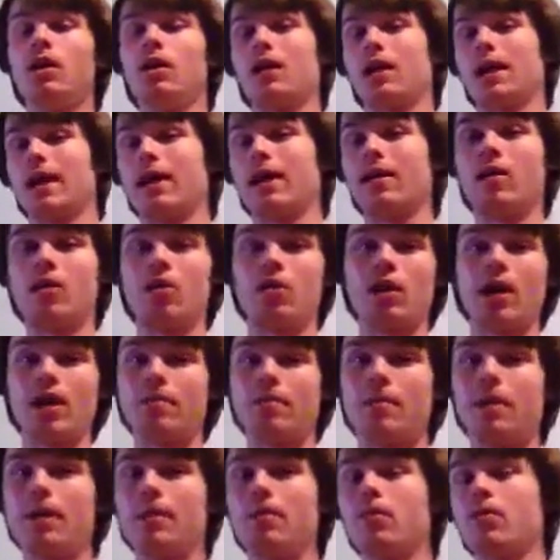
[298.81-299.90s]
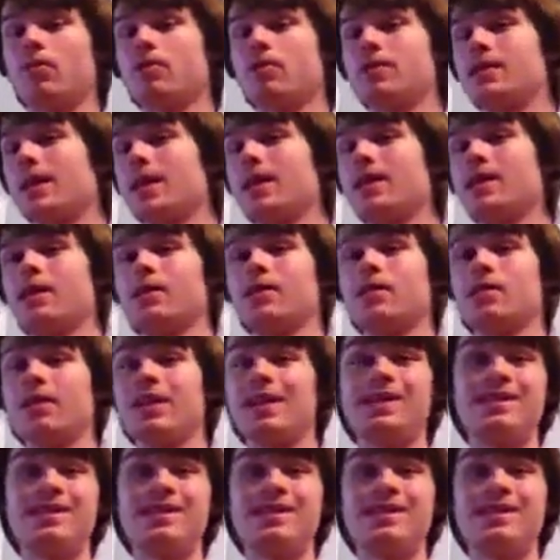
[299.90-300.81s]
Like, I know a lot of people think